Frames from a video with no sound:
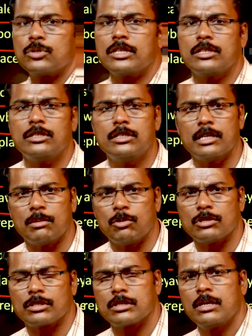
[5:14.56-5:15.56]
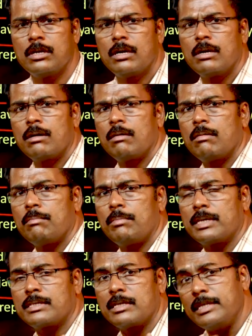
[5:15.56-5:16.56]
the jawbones.
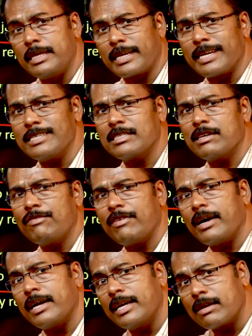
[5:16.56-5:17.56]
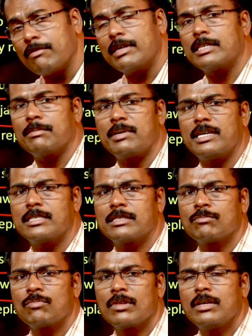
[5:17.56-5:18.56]
But in the case of higher vertebrates,
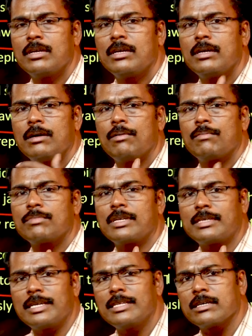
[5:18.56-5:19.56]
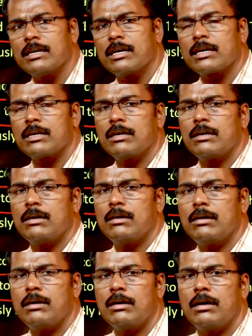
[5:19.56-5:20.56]
the teeth are
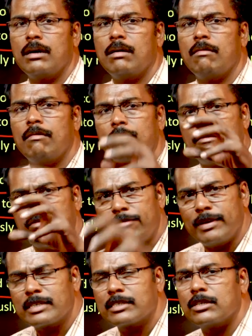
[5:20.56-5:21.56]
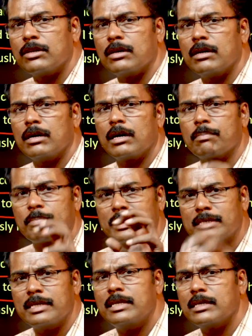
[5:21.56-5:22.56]
fixed or
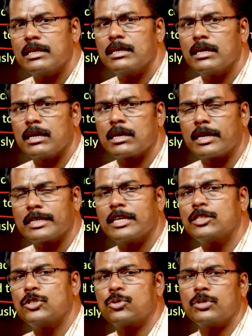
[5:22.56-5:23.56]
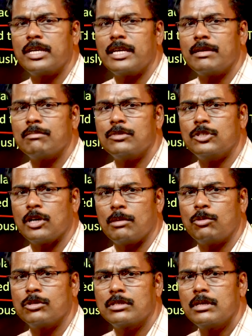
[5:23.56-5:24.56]
present or attached to the
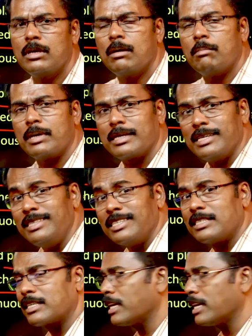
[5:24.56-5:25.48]
jawbones, but in this